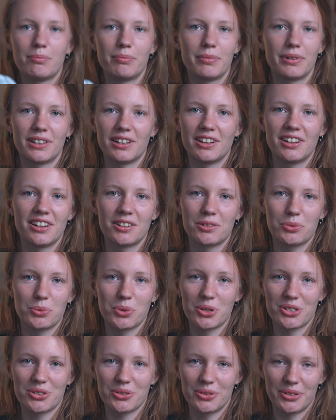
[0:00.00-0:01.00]
but then it
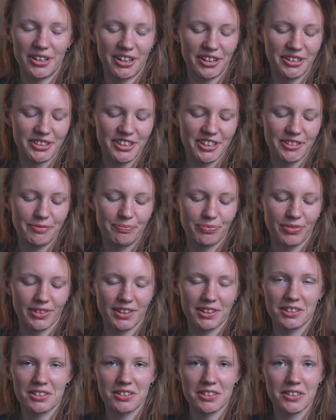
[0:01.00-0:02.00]
washed all out.
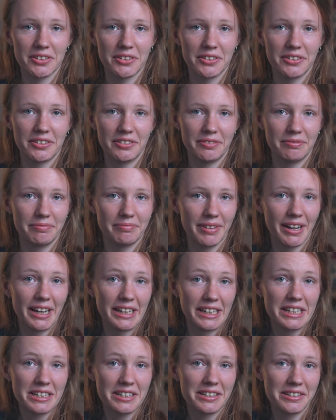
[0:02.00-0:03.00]
So I
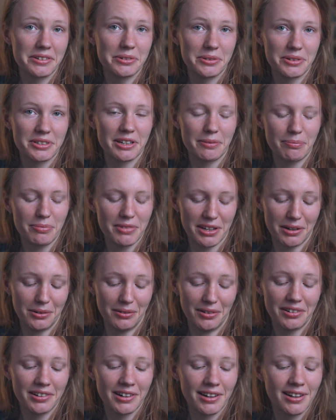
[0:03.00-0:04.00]
did do something
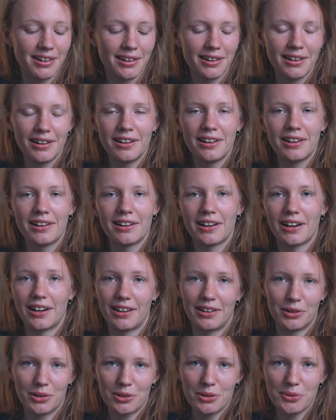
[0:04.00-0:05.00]
wrong. I
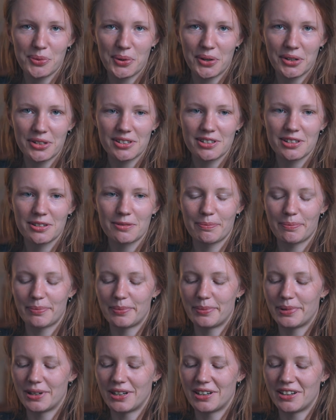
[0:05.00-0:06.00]
don't know what,
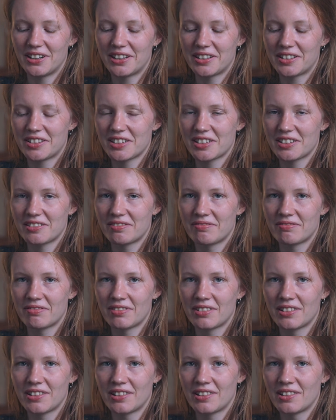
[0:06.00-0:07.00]
but
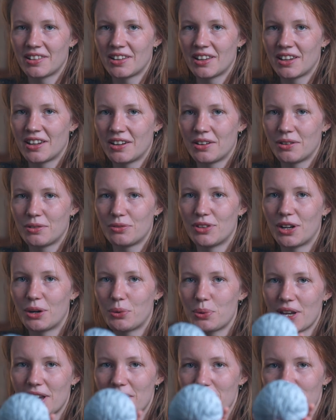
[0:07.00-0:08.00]
now
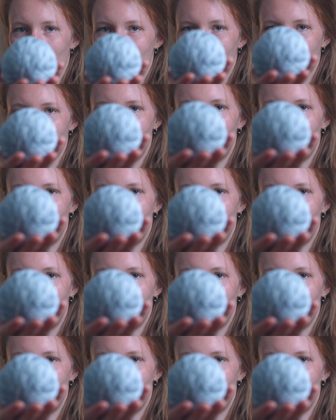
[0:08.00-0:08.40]
we have this